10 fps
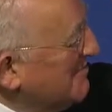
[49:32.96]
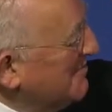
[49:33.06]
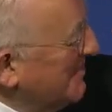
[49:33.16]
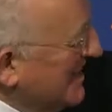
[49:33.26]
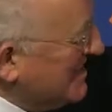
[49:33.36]

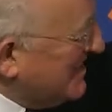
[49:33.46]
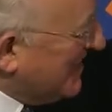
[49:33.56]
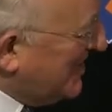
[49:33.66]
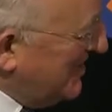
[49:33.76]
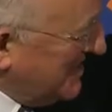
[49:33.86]
Mr.
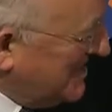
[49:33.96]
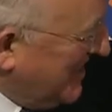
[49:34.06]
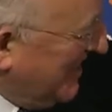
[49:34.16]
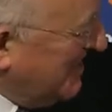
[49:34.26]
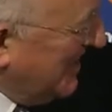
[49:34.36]

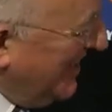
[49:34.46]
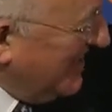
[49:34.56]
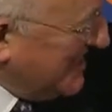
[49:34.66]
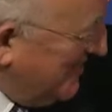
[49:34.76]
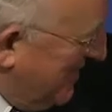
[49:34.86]
Krstić
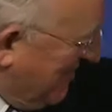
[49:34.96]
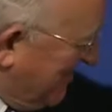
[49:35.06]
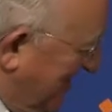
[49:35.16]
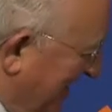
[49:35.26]
is a member of